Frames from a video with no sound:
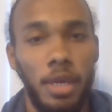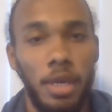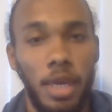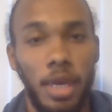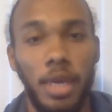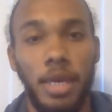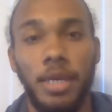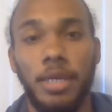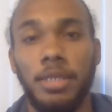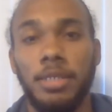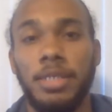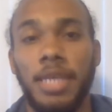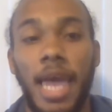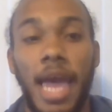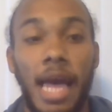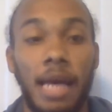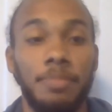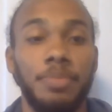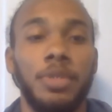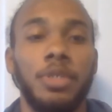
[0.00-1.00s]
is
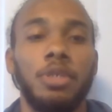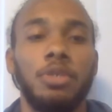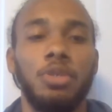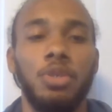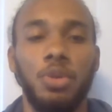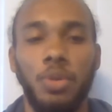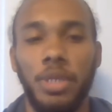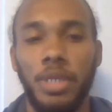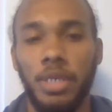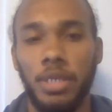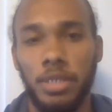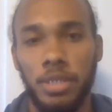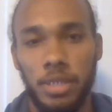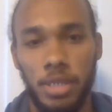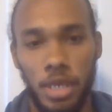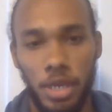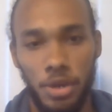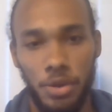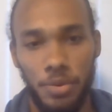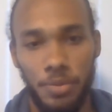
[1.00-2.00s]
absolutely a
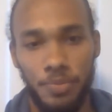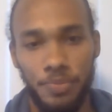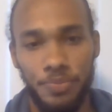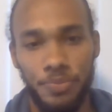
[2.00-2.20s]
skill.